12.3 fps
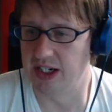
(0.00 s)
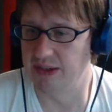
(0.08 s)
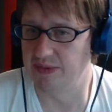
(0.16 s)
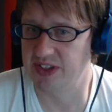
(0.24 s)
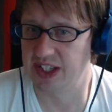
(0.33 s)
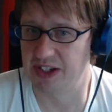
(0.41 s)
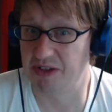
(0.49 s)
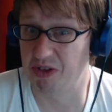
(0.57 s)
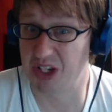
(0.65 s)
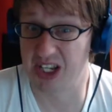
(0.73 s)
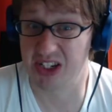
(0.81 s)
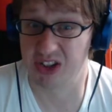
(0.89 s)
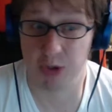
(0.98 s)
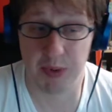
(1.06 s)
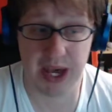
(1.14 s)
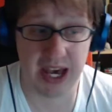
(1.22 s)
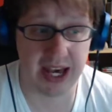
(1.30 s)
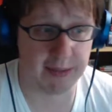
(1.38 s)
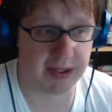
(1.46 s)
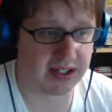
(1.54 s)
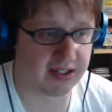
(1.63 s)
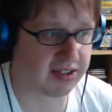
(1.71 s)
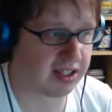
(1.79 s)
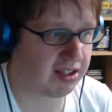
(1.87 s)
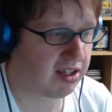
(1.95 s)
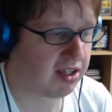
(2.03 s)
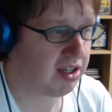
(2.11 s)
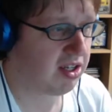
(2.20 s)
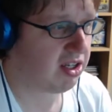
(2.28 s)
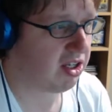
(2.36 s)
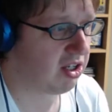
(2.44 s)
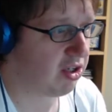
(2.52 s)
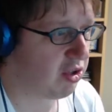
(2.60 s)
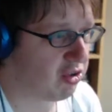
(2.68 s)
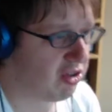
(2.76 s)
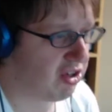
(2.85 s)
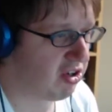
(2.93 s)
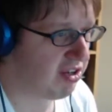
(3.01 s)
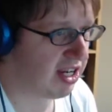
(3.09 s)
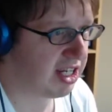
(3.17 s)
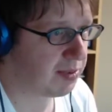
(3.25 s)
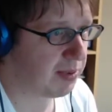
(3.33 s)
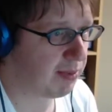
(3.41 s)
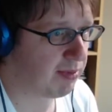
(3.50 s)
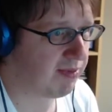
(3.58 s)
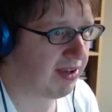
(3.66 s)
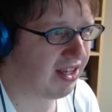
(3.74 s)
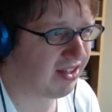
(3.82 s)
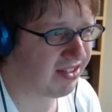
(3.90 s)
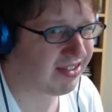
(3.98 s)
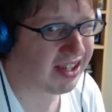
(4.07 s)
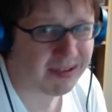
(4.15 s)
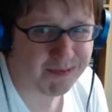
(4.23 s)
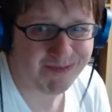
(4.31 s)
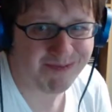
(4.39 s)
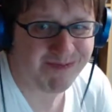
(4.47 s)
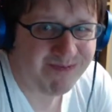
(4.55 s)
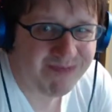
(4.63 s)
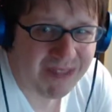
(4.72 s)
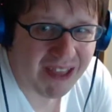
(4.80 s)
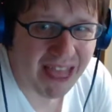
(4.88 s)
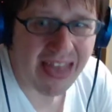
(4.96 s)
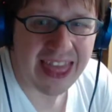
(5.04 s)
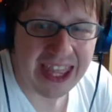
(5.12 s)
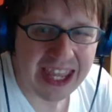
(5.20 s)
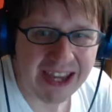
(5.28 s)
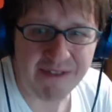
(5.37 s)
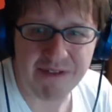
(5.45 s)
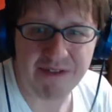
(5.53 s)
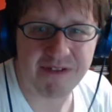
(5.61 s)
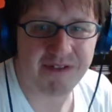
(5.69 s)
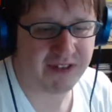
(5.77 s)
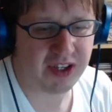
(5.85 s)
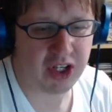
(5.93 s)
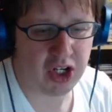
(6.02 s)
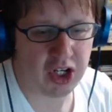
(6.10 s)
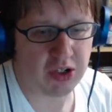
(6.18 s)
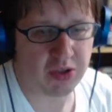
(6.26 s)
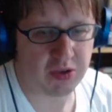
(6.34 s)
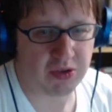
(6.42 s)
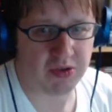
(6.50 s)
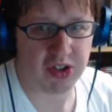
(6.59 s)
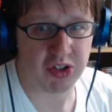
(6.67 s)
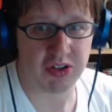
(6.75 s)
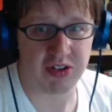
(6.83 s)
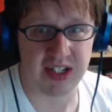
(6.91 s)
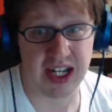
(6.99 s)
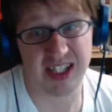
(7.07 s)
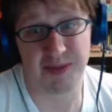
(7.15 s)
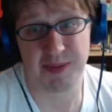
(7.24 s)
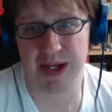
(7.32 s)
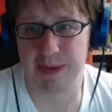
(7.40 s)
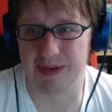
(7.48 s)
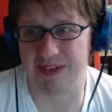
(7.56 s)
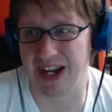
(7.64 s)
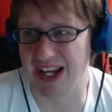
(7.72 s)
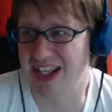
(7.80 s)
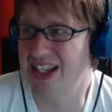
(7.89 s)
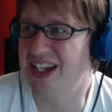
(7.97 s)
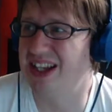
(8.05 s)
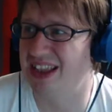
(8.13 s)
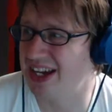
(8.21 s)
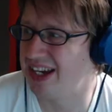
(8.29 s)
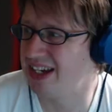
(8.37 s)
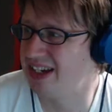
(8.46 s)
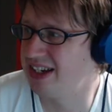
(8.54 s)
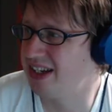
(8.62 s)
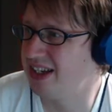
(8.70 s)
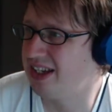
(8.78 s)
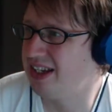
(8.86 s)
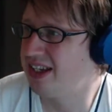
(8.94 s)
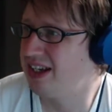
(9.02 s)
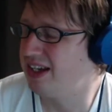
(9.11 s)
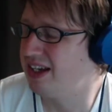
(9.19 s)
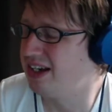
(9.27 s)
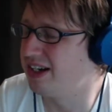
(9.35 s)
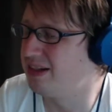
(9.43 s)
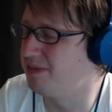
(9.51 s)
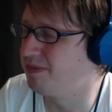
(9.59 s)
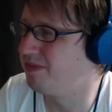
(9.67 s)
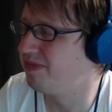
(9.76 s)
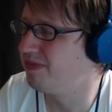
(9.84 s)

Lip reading: standard rotation is so bad because your decks become invalid. It's like if your decks become invalid, um,